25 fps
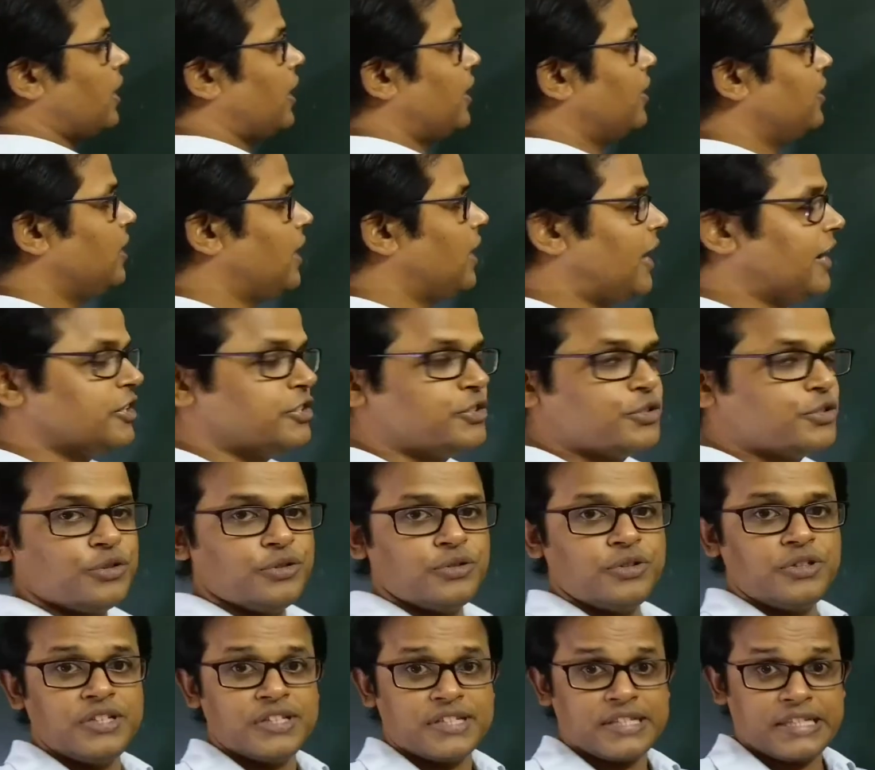I'd like
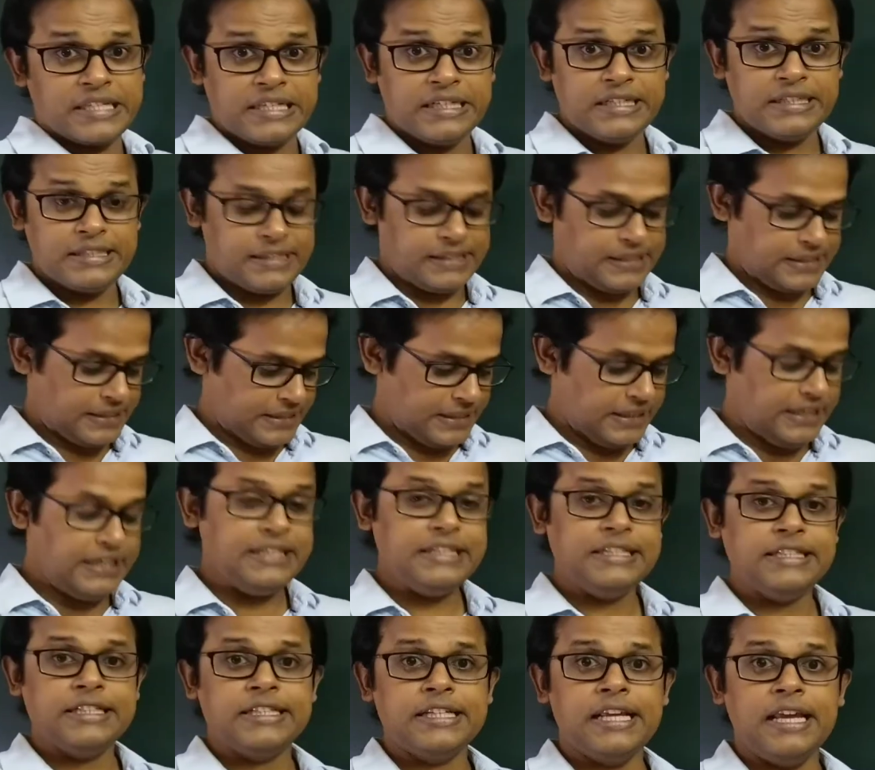to discuss in
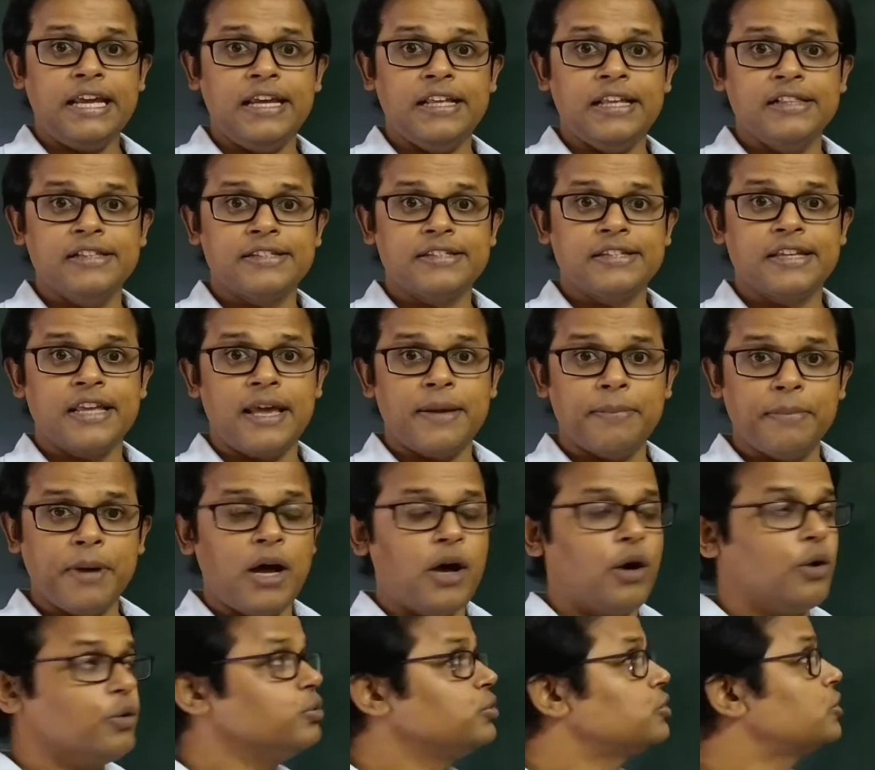details
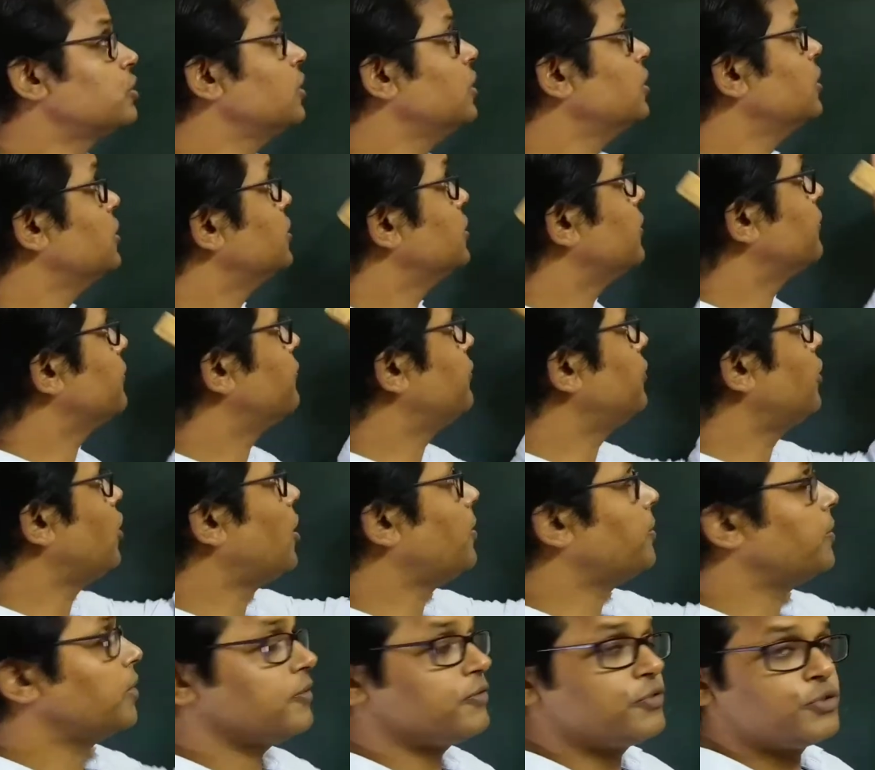about the
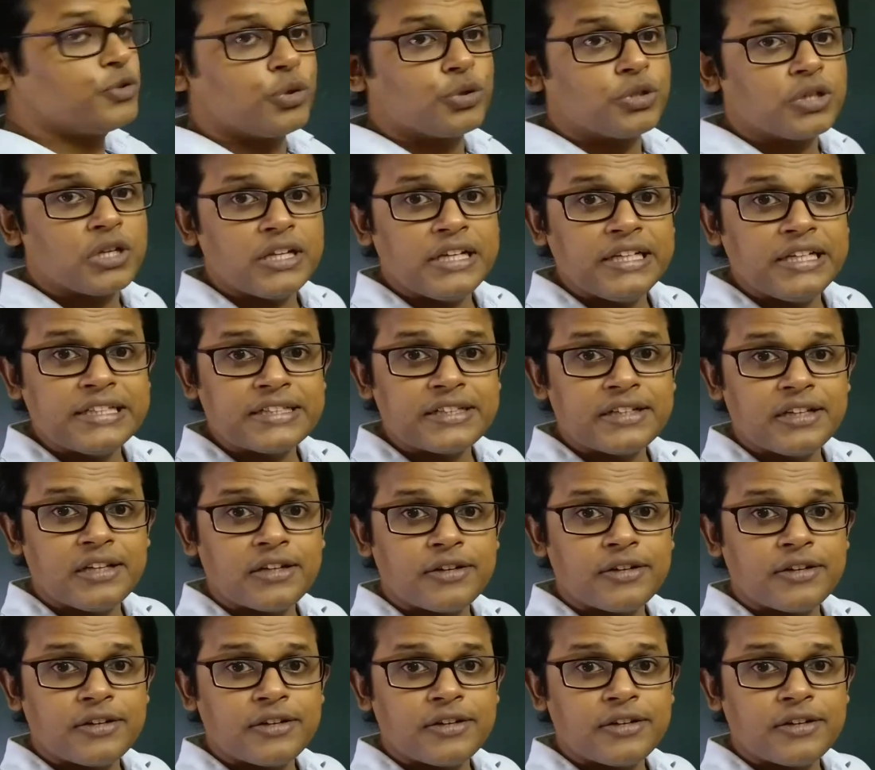phenomena of total internal